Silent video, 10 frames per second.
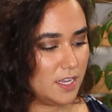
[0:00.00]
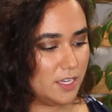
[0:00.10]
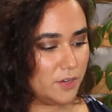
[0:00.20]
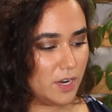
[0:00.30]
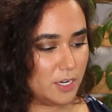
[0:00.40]

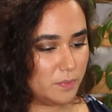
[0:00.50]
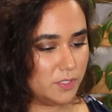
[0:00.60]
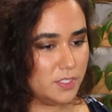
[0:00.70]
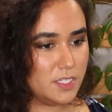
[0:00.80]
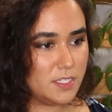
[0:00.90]

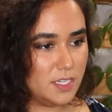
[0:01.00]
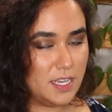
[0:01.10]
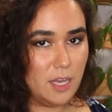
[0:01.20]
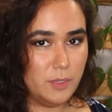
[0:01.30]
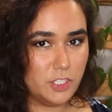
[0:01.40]
incredible to see
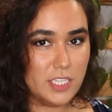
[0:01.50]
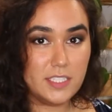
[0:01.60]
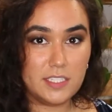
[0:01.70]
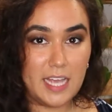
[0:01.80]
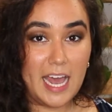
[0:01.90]
how much
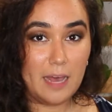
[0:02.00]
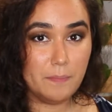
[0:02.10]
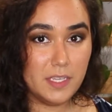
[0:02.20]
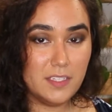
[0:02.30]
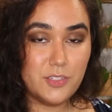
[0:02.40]
has
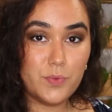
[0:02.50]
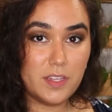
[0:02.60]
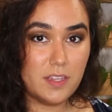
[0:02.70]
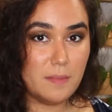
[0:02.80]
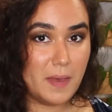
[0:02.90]
happened
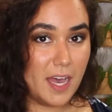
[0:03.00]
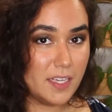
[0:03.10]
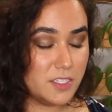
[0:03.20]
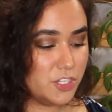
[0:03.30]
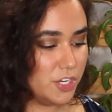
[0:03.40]
within the
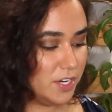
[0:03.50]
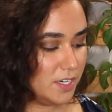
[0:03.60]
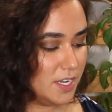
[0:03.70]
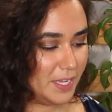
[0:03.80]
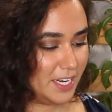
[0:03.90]
past
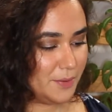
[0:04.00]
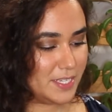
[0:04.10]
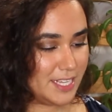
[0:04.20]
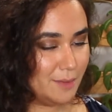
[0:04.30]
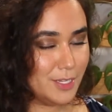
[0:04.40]
year. But
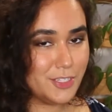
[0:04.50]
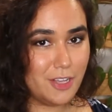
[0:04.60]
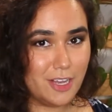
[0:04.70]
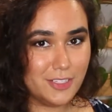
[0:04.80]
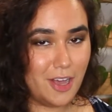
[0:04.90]
anyways, now I'm going to
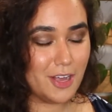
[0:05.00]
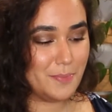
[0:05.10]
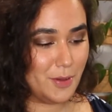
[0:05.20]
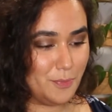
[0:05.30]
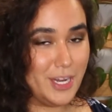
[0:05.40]
talk
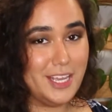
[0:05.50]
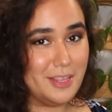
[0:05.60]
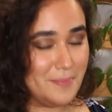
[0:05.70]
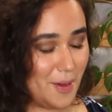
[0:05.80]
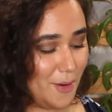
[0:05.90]
about bringing
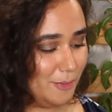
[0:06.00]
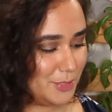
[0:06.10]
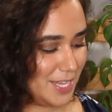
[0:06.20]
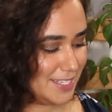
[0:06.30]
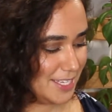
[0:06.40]
them home,
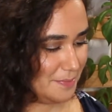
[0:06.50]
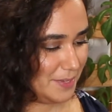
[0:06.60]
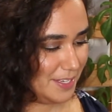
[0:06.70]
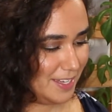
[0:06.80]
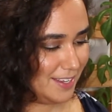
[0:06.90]
so that's going to be